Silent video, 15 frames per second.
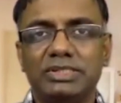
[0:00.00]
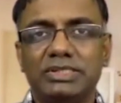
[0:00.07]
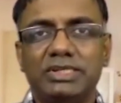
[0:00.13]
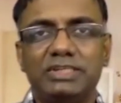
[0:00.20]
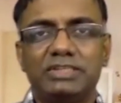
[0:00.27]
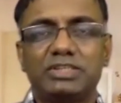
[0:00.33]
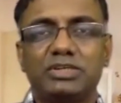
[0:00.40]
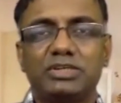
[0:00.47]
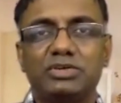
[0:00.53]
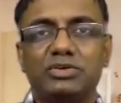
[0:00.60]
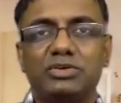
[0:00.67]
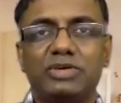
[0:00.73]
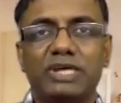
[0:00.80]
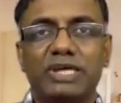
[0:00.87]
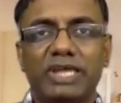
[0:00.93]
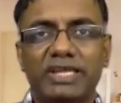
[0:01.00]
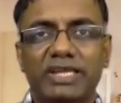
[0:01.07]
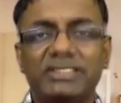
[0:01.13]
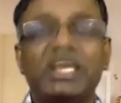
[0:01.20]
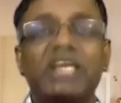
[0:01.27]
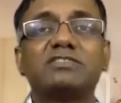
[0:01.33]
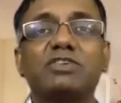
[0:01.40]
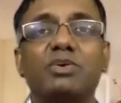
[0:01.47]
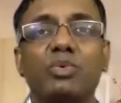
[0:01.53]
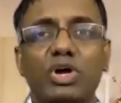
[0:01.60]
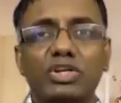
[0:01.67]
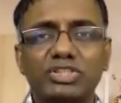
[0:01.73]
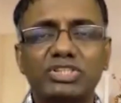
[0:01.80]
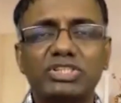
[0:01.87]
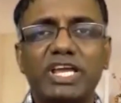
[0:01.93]
So again, thanks for
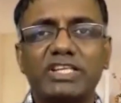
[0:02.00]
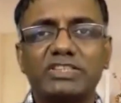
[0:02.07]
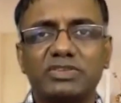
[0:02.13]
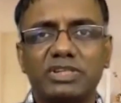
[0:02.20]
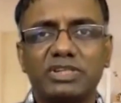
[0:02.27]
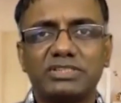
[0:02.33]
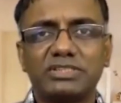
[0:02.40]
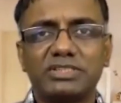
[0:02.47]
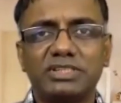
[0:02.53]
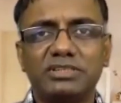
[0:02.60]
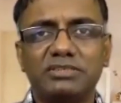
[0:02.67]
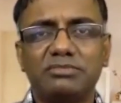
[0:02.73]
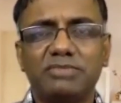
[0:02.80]
watching. Thanks for listening.